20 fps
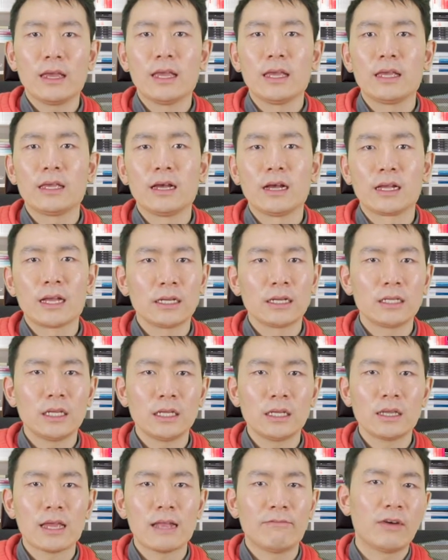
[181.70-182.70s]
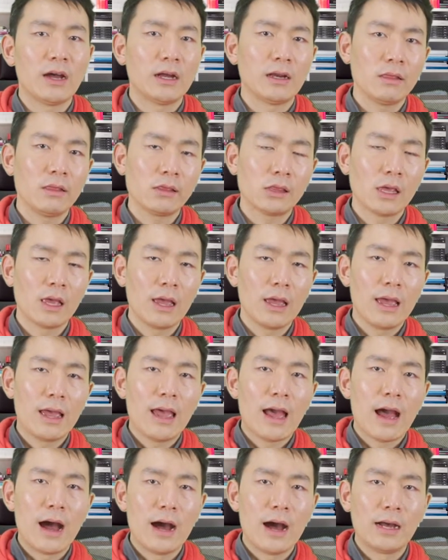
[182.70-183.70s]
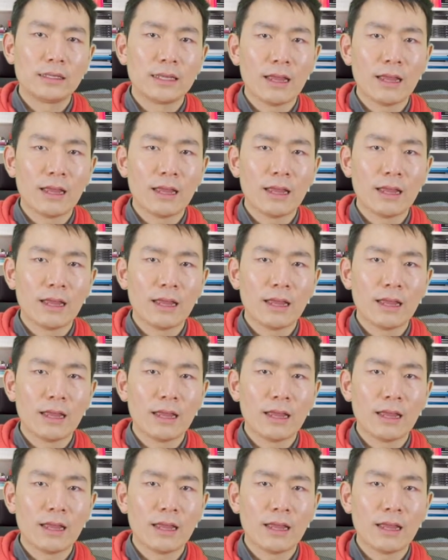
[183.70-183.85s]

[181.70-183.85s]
in accounting and finance, I